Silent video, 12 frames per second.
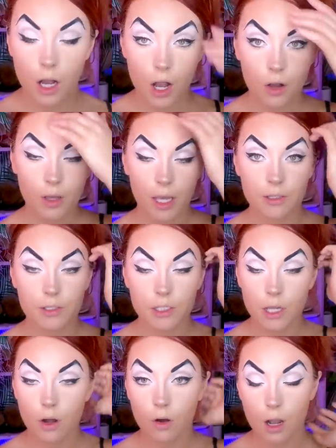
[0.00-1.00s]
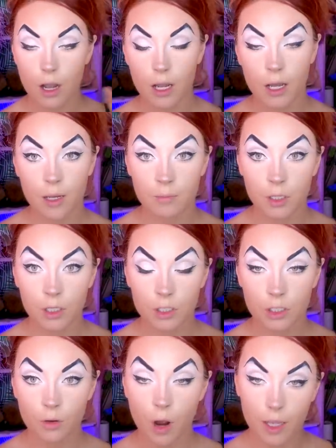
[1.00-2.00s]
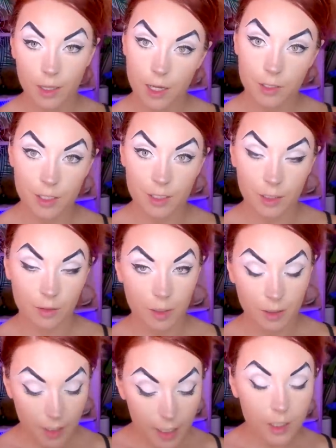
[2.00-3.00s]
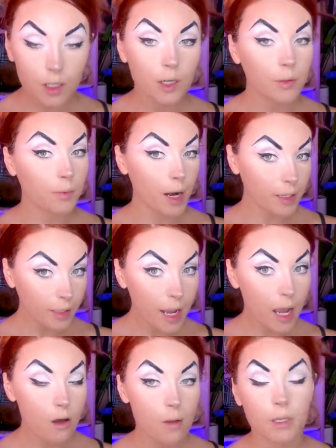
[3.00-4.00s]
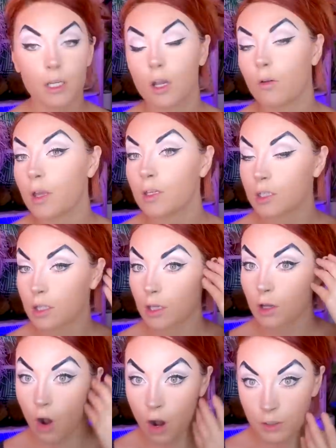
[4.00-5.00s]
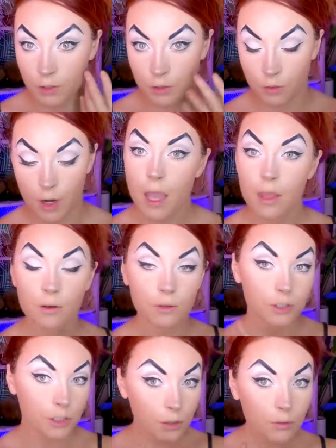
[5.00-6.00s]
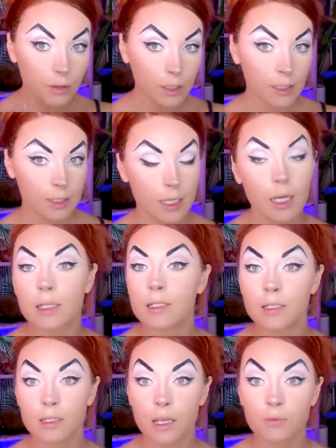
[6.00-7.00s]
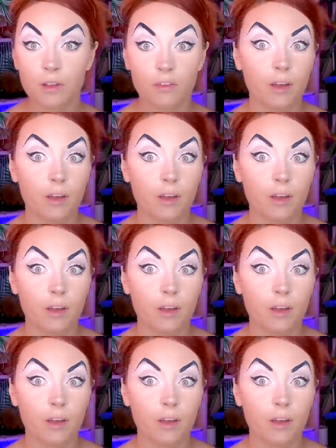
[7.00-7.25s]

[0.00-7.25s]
Okay, so I'm gonna do eyelashes a little bit later. Right now, I'm gonna go into the contouring. And there are two things that I see with